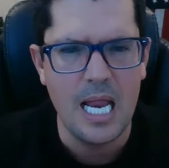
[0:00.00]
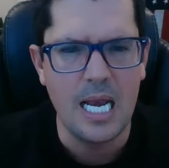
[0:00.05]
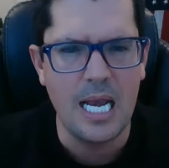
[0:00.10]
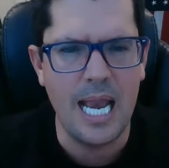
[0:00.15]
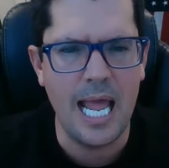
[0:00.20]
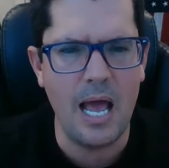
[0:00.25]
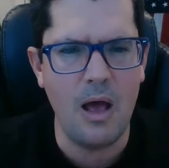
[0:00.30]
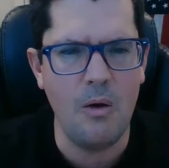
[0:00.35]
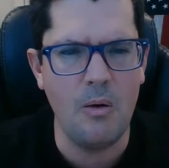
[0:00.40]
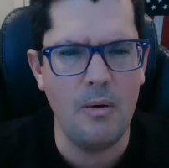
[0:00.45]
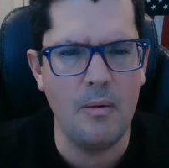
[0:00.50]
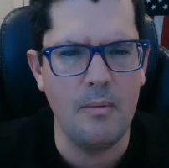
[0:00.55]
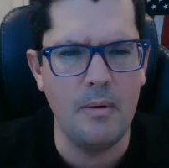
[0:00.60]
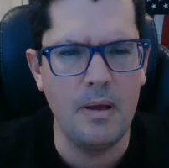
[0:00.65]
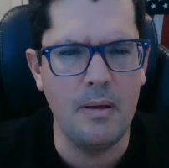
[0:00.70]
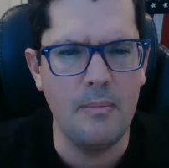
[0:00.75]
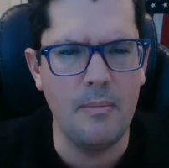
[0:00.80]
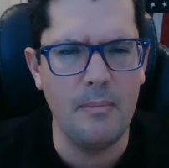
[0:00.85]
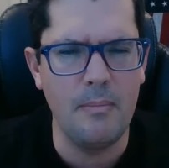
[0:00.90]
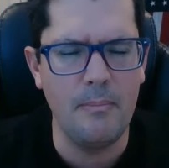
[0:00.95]
Now,
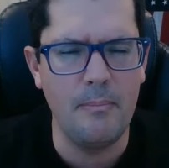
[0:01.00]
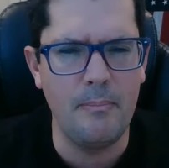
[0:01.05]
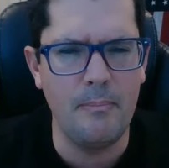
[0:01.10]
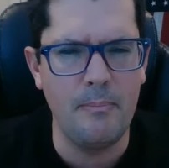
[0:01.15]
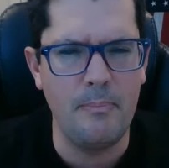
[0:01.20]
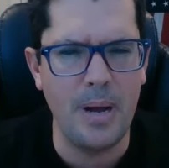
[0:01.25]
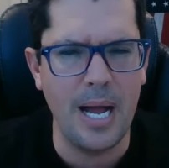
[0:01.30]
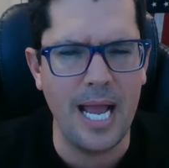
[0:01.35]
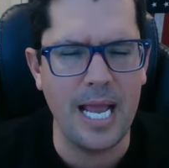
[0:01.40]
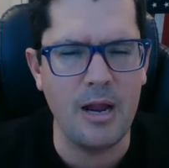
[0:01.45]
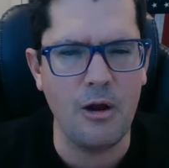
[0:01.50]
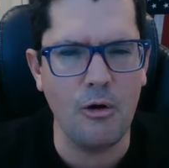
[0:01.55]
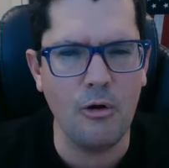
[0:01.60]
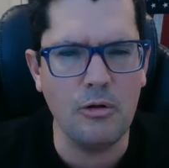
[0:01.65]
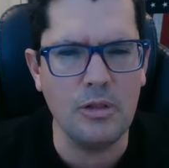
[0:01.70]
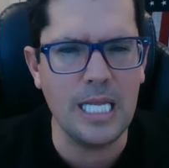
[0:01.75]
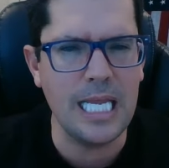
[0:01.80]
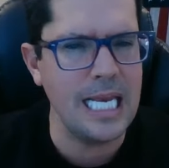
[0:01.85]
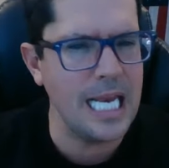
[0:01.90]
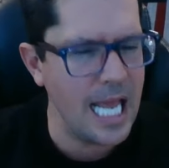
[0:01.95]
by
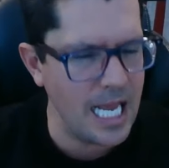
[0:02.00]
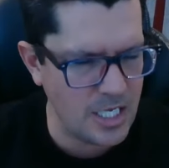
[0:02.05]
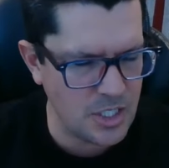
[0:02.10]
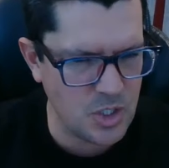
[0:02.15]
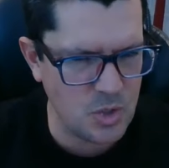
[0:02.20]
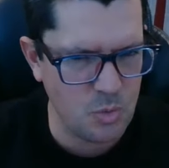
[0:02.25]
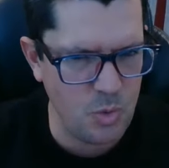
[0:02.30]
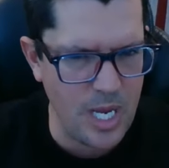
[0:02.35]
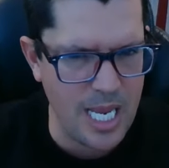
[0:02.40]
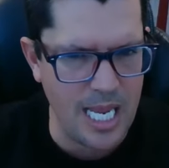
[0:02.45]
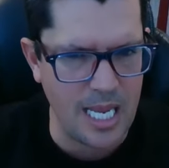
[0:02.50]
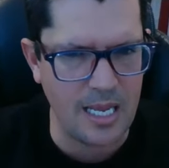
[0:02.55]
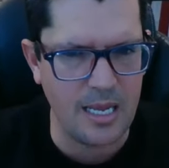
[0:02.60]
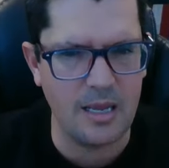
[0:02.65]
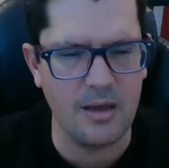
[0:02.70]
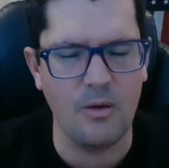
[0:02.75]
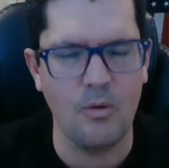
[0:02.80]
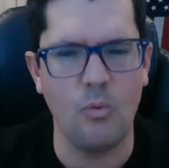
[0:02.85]
early next week,